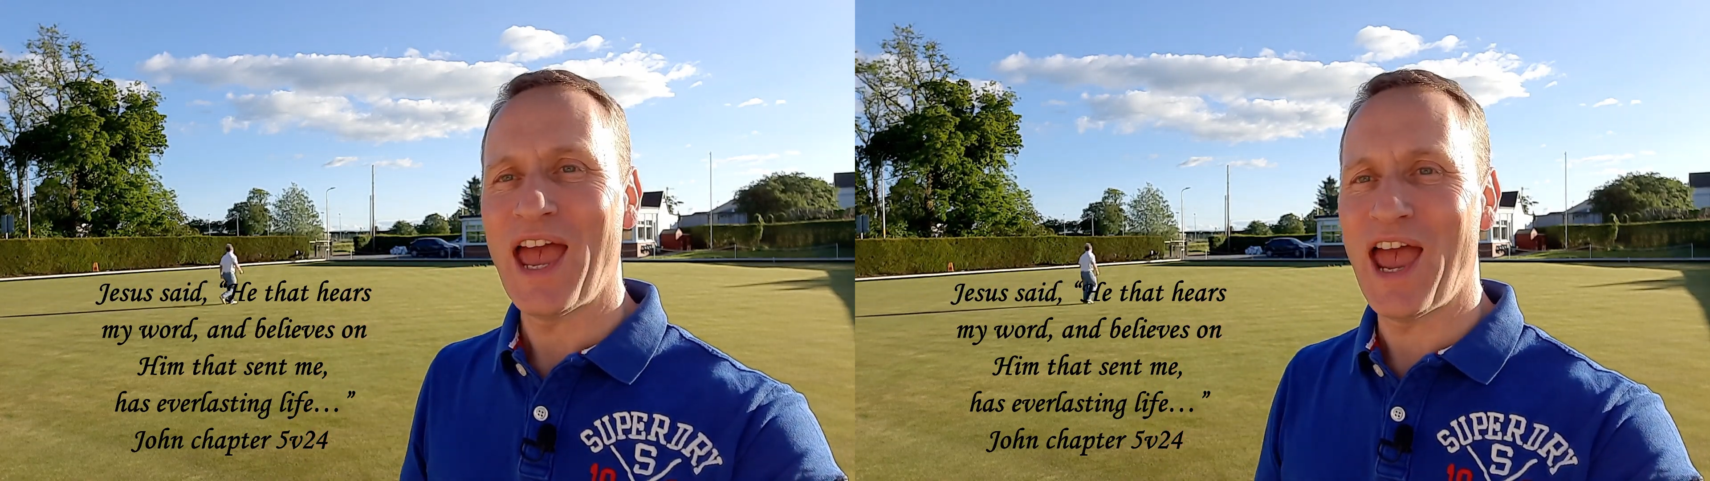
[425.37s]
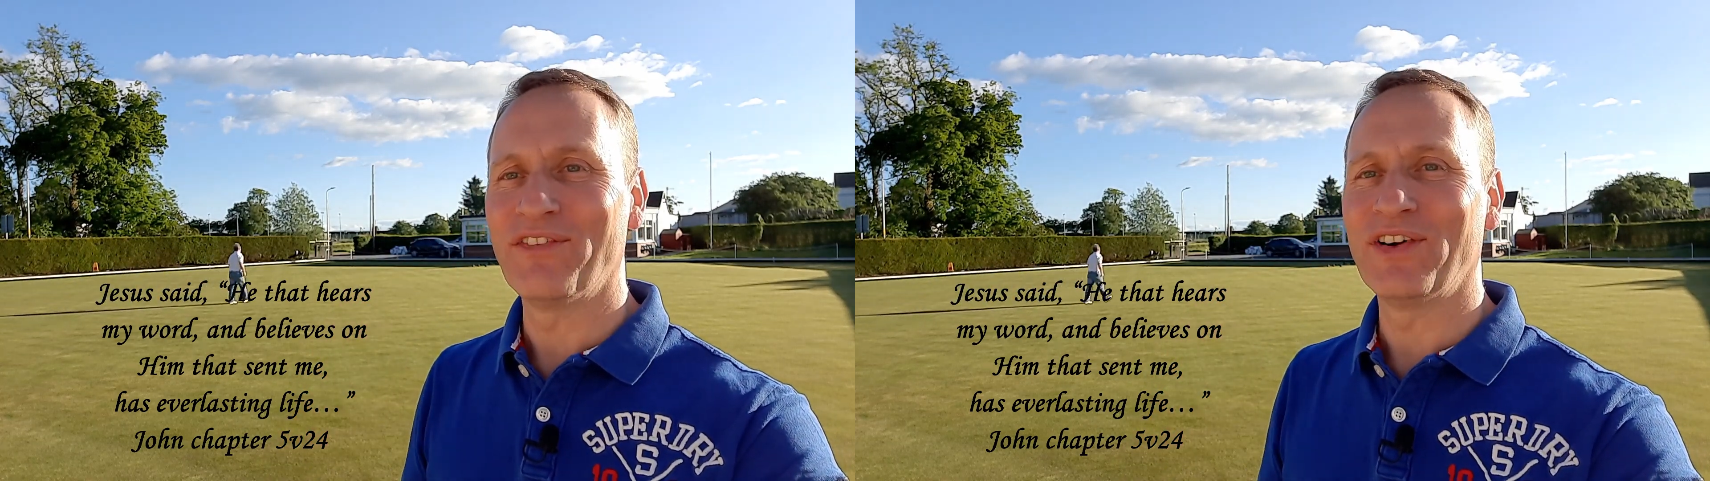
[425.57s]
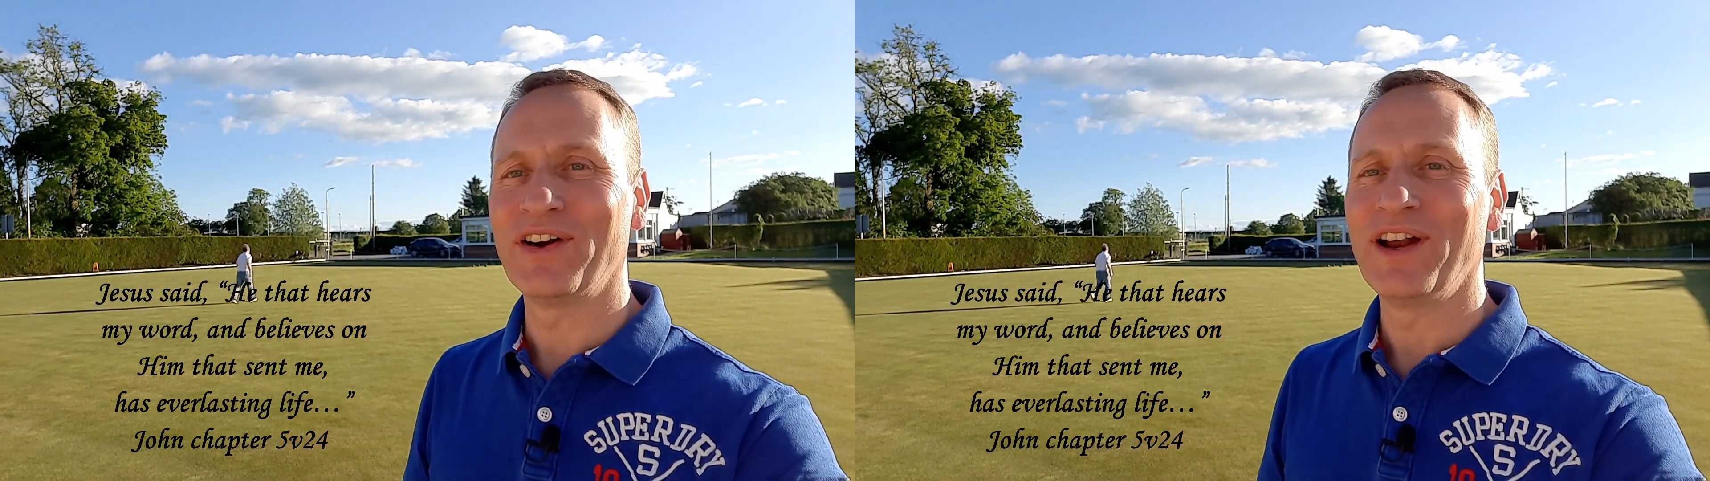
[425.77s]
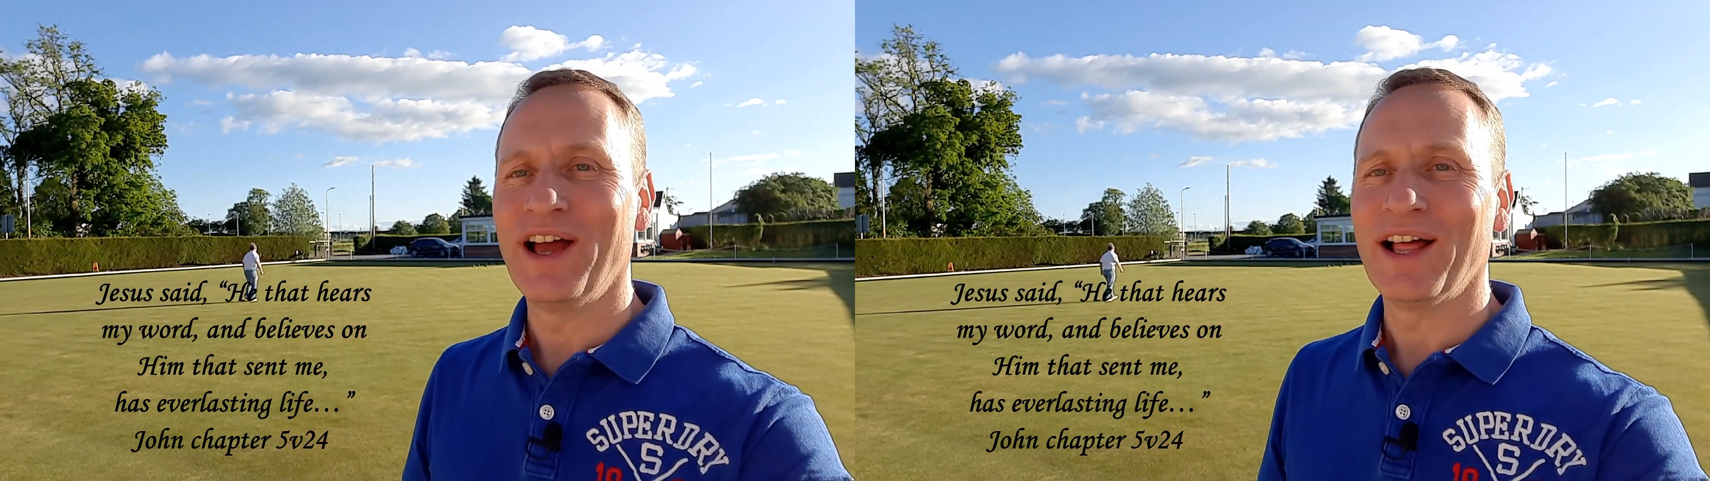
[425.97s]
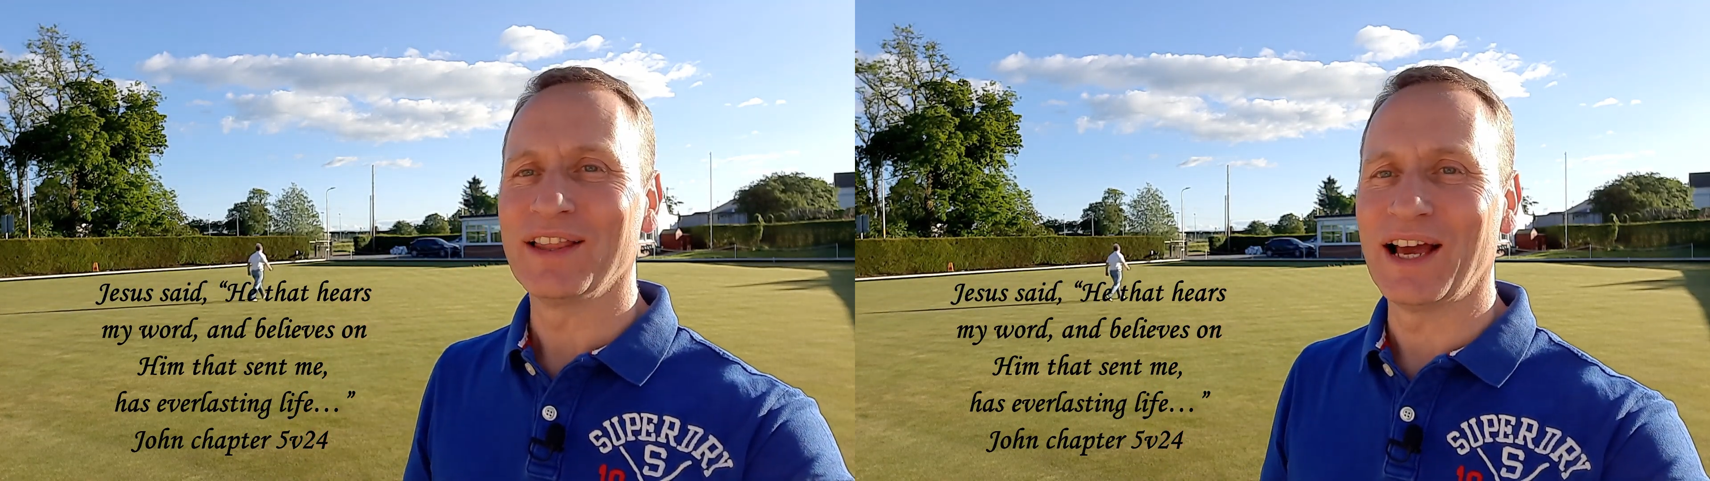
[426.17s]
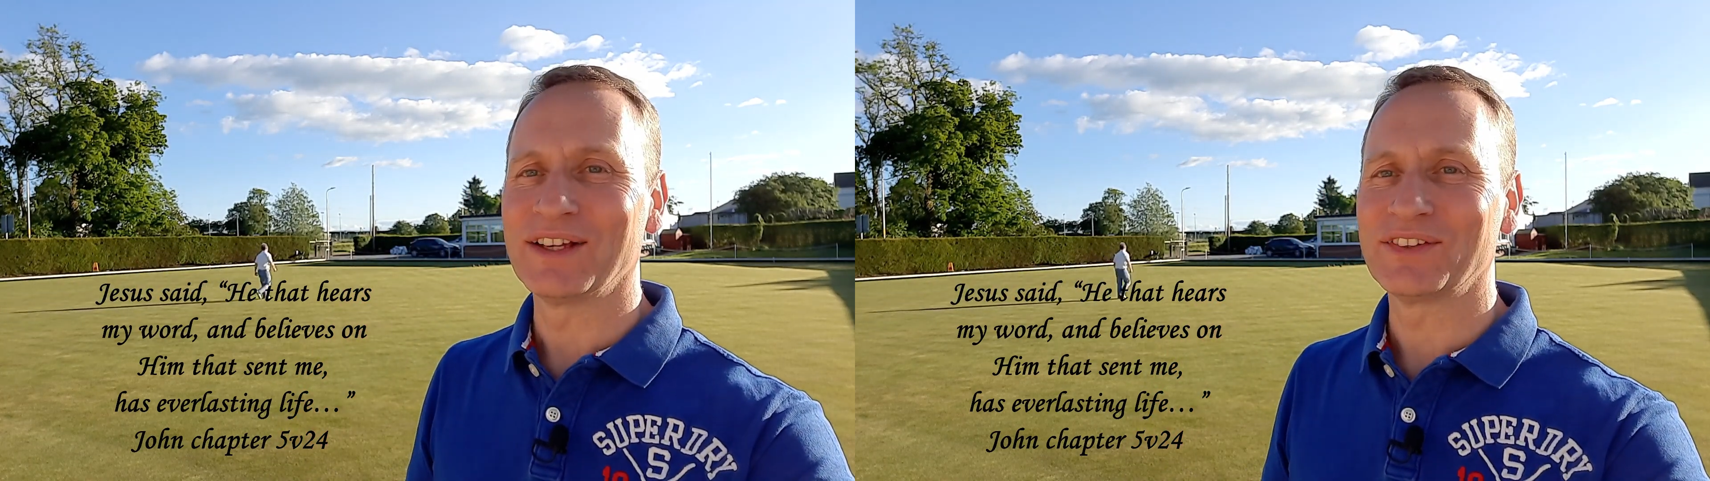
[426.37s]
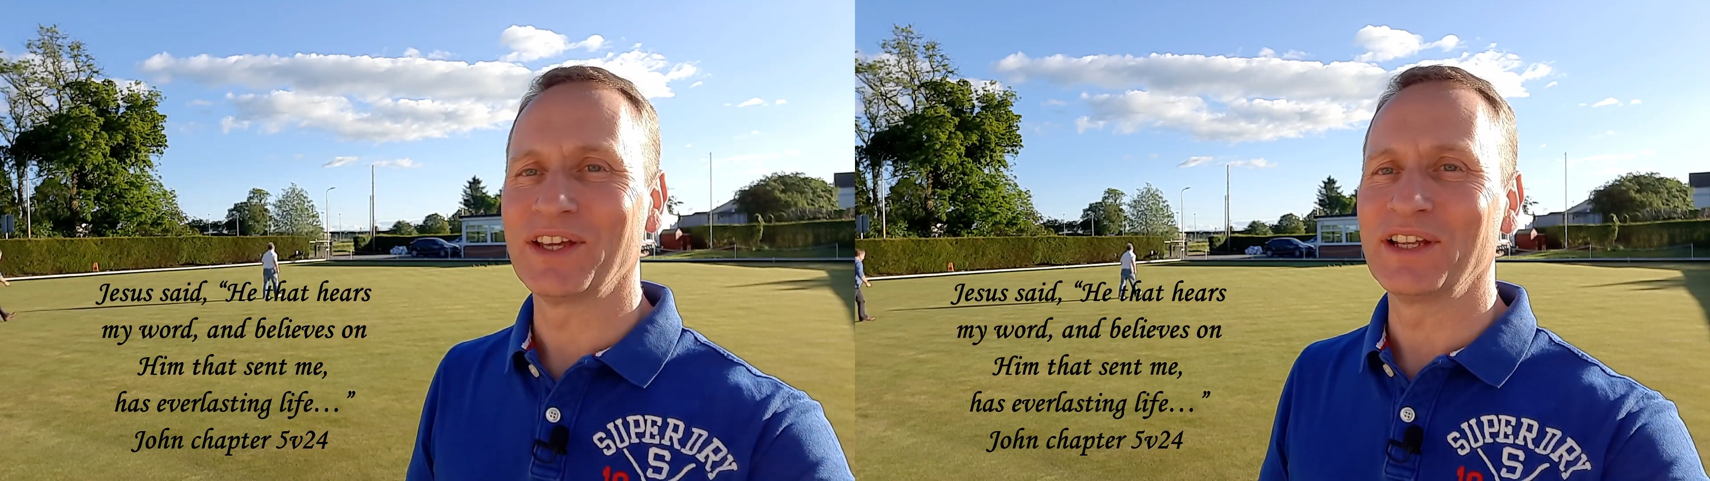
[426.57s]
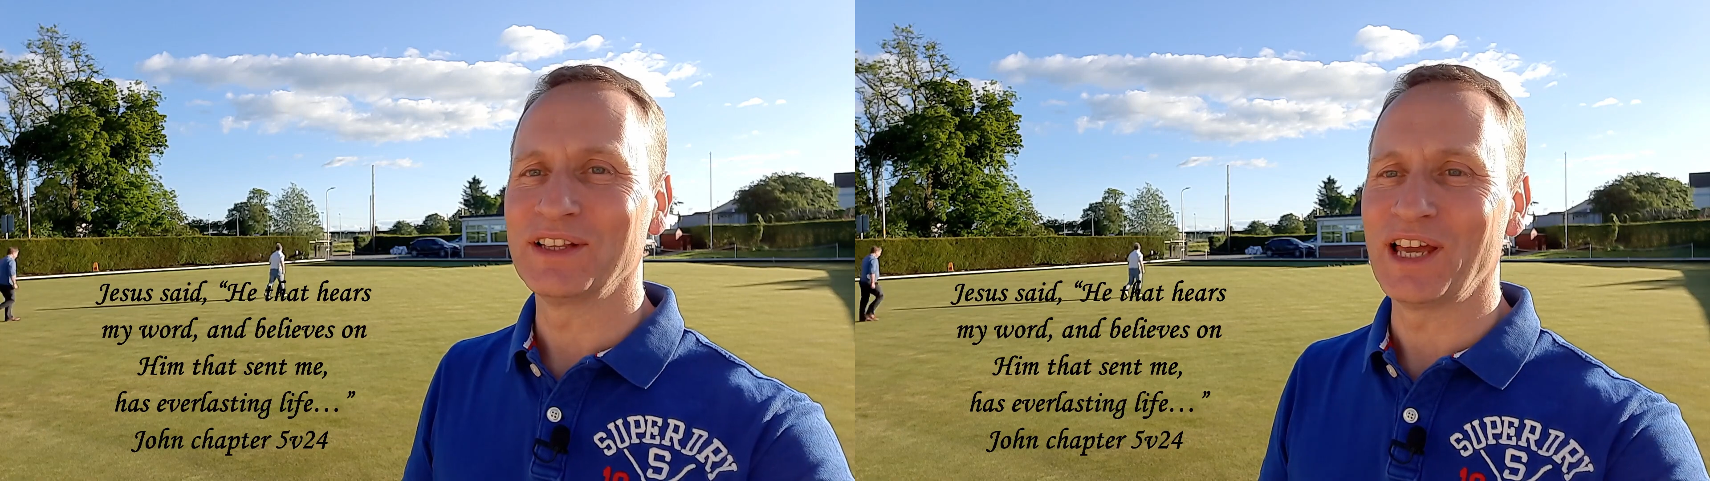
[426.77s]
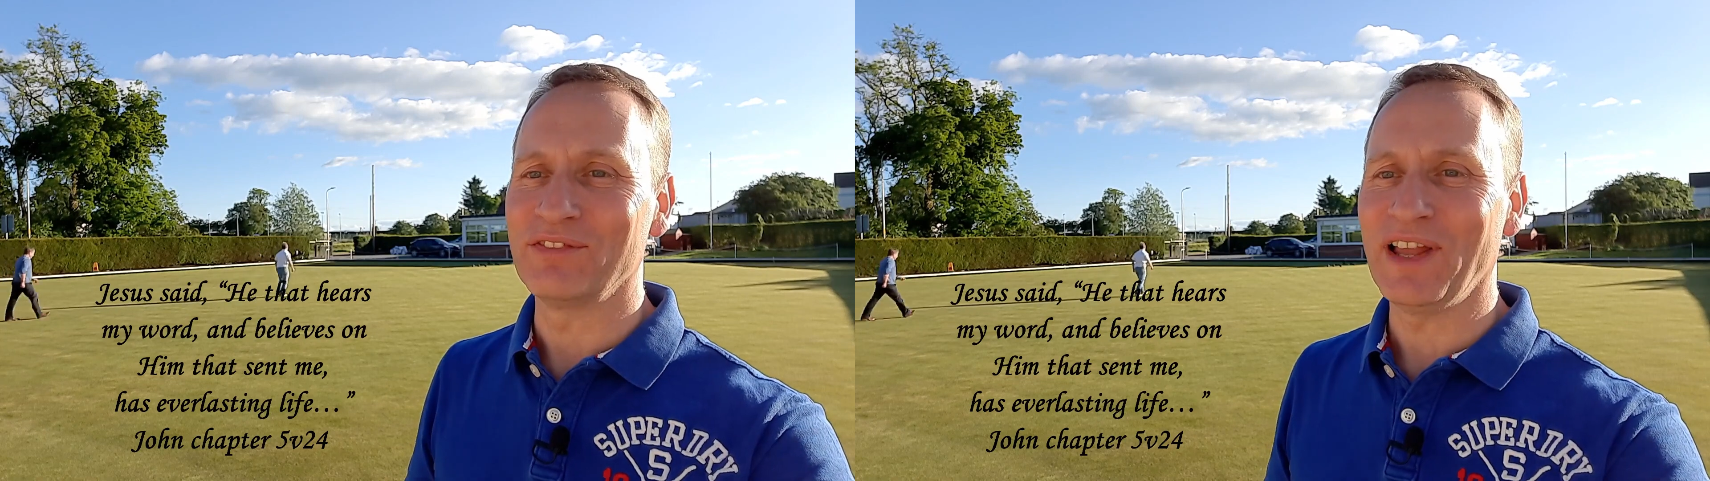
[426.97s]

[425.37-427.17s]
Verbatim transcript: everlasting life."